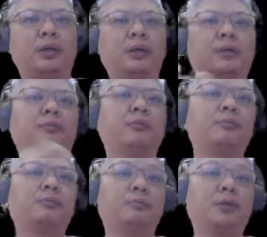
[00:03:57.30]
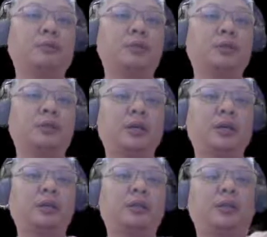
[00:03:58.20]
and black would
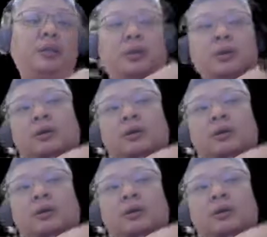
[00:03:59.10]
attack the